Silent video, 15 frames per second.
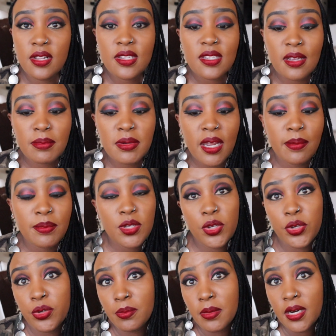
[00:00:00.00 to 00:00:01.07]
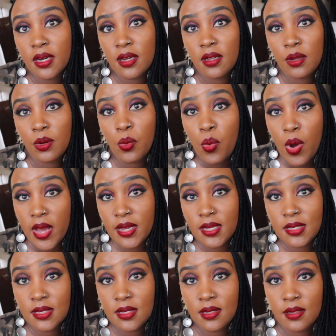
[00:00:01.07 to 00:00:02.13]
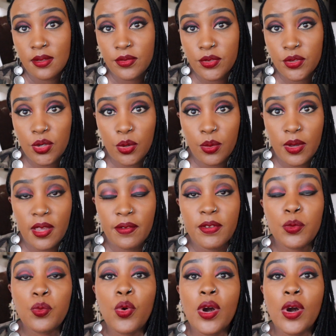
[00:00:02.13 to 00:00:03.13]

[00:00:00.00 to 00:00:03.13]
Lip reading: Sometimes humor works. So if it